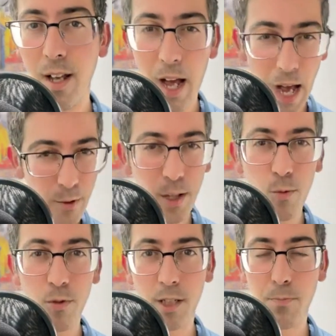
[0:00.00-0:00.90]
how they
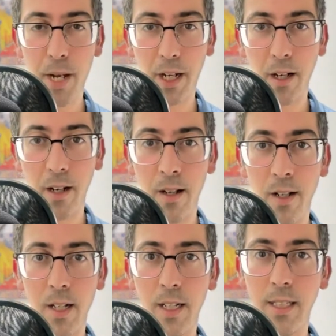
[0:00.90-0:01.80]
will speak
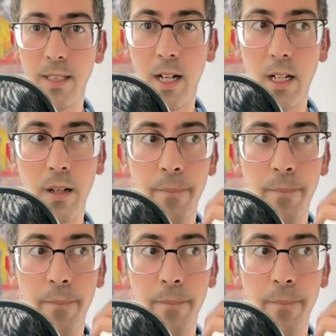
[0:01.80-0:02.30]
is like,